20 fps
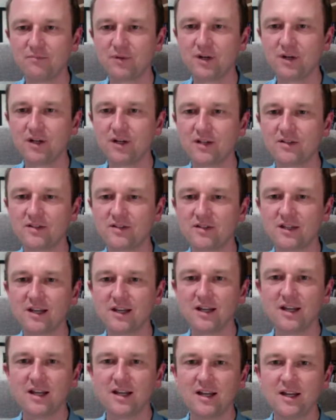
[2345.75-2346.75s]
birds
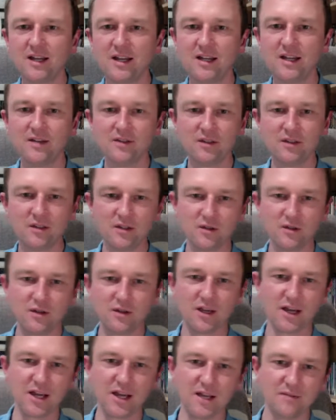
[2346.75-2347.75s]
in the
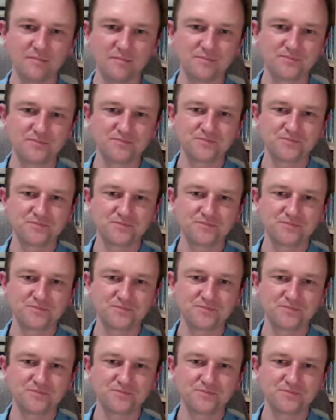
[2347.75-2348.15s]
UK.